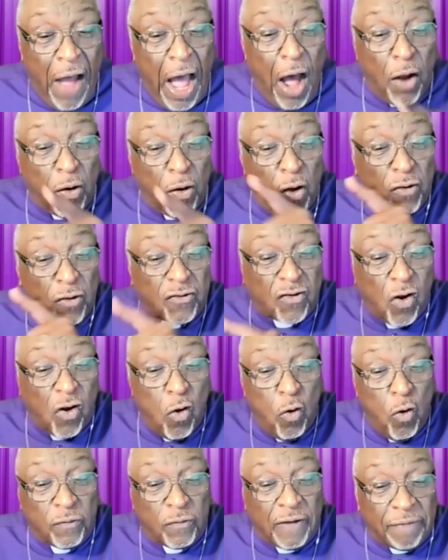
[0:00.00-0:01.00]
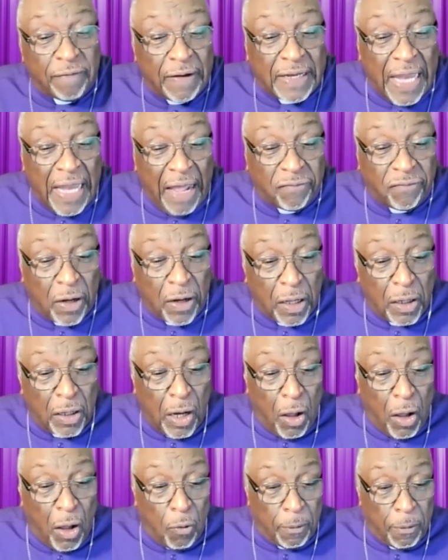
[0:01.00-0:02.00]
all those tools of the devil
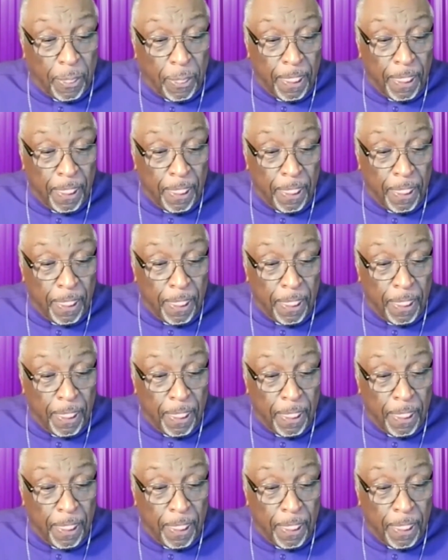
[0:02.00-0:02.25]
alone.